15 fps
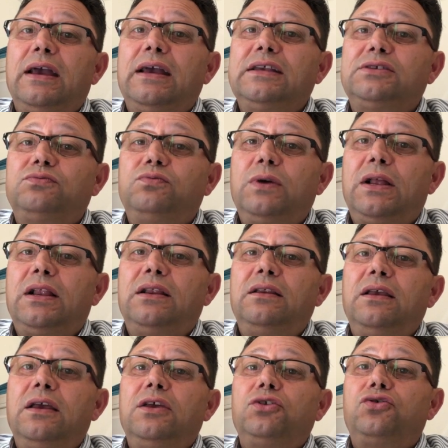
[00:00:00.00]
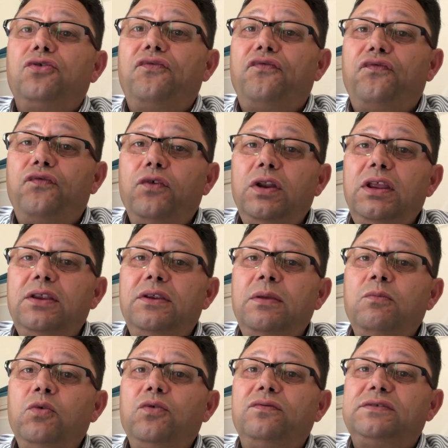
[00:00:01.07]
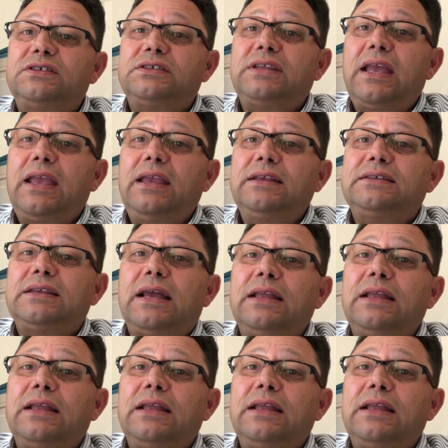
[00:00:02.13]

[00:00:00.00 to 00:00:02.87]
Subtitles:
as well to fully remove stains